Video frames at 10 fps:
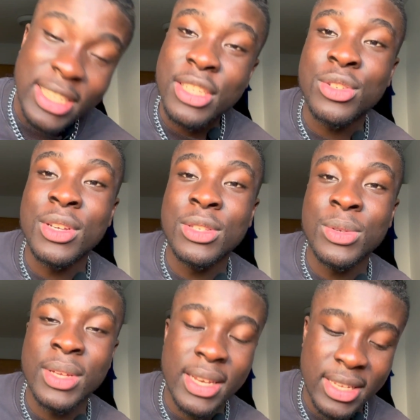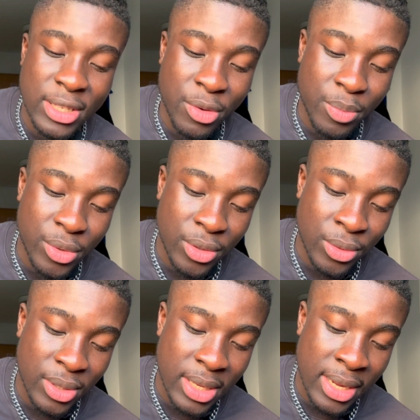get straight into it. Let's see what
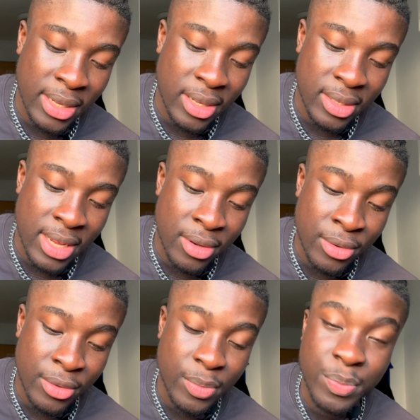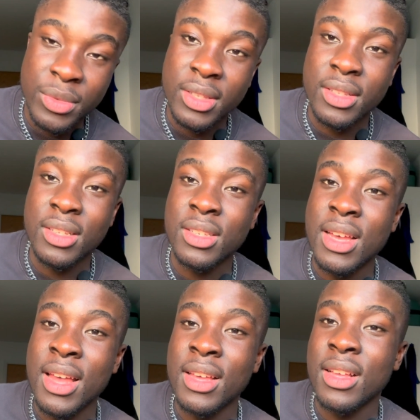Buju is saying. Kizz Daniel, this
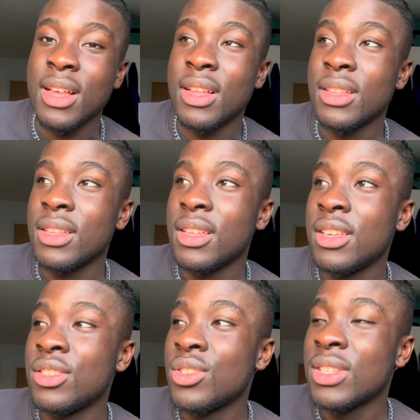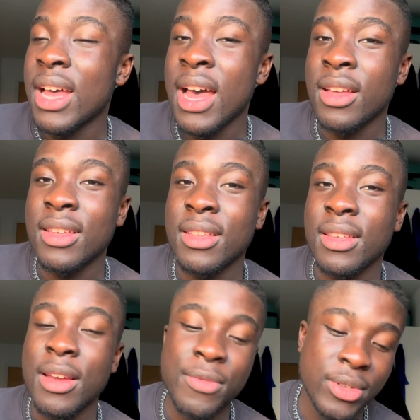guy, he's just a hack.
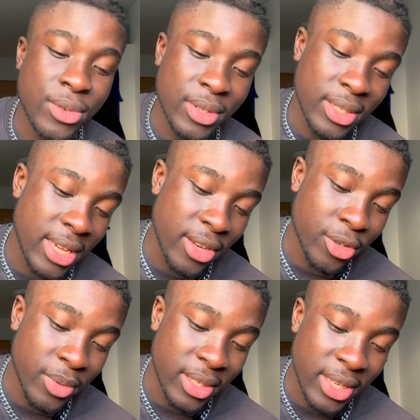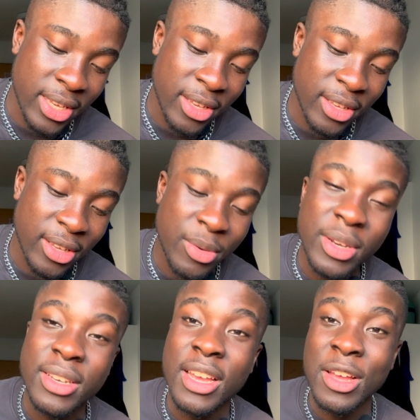Every song this guy drops is a hit. He
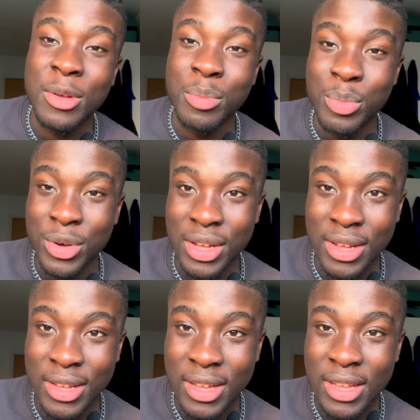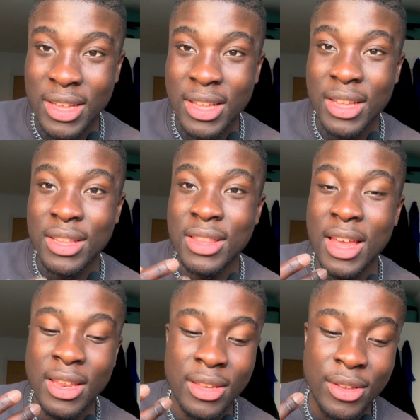went Booger,
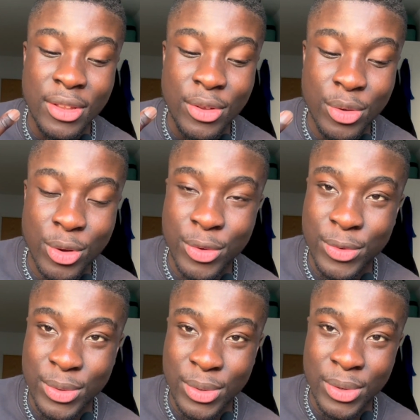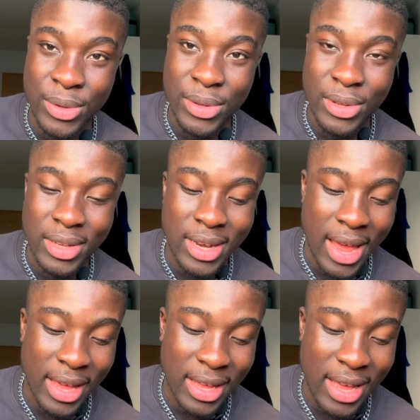then Kofodo, like